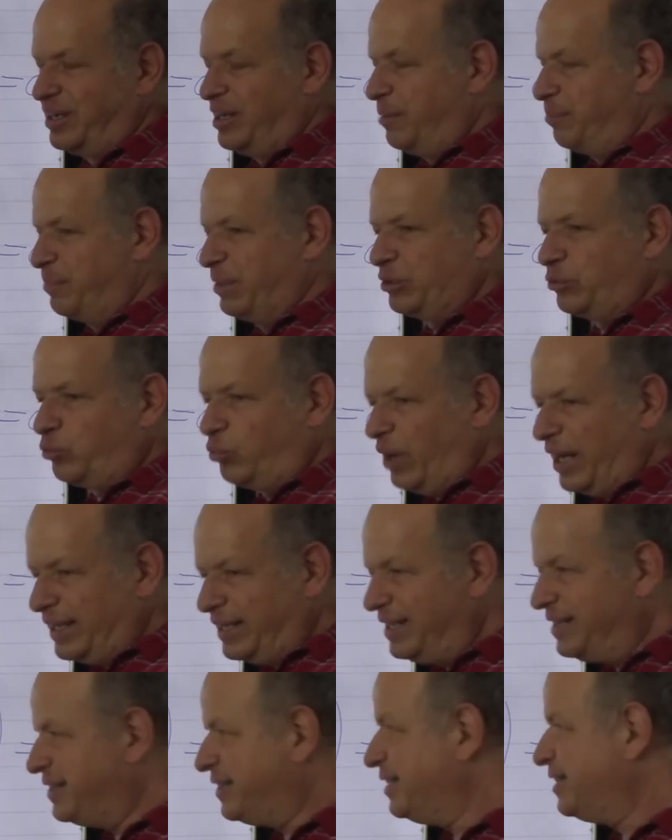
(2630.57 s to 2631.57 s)
But
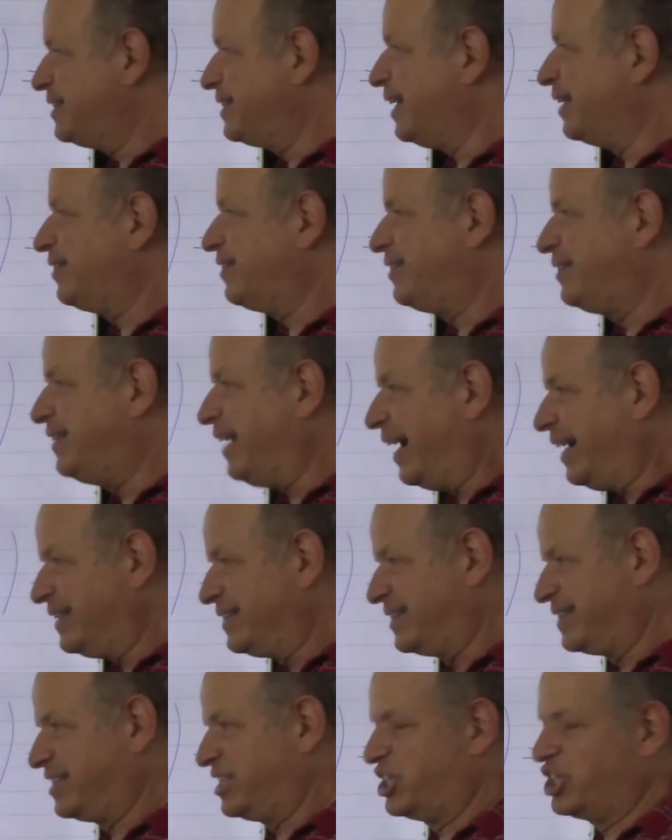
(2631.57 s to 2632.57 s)
what is it that
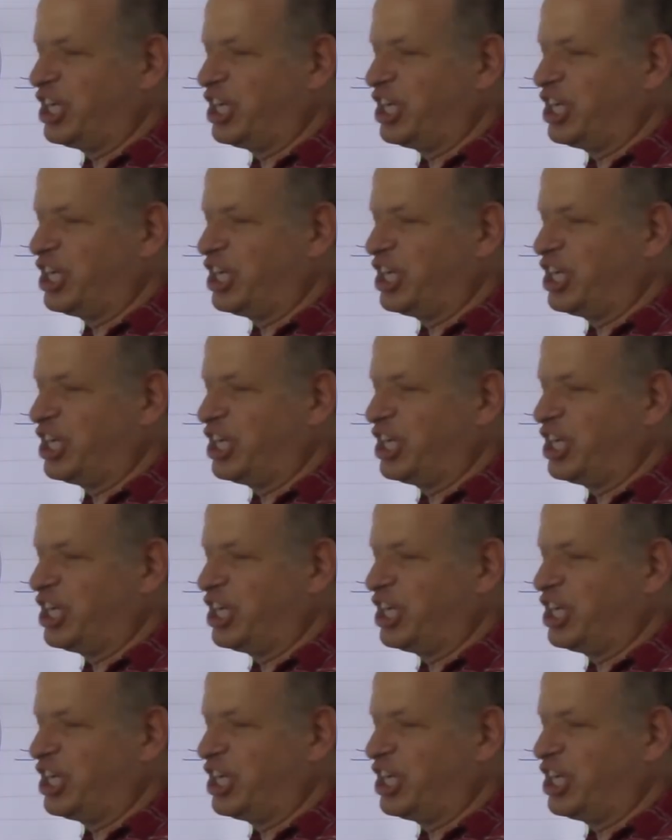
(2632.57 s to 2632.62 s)
does